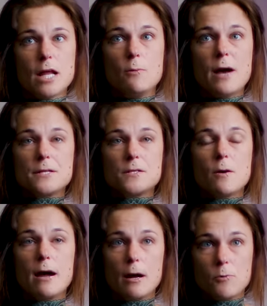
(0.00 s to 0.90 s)
El
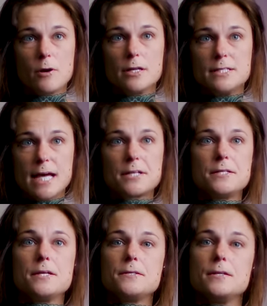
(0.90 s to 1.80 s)
Paso airport in
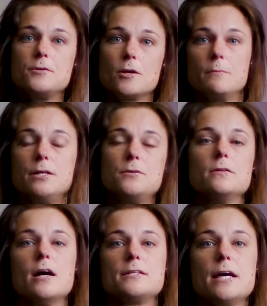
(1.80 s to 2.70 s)
Texas and took me to
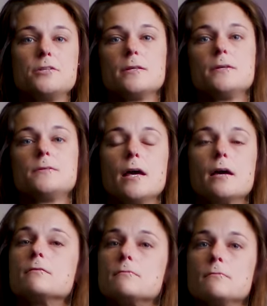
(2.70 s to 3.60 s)
Los Angeles
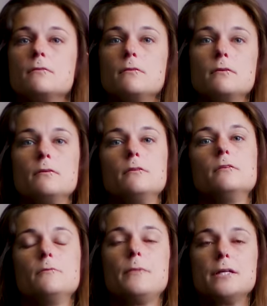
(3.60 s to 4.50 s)
and
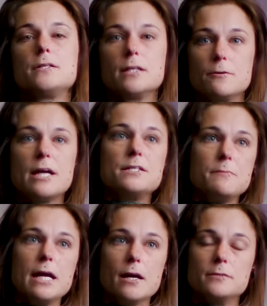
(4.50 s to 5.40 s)
basically raised
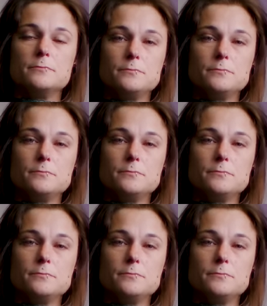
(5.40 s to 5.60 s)
me here.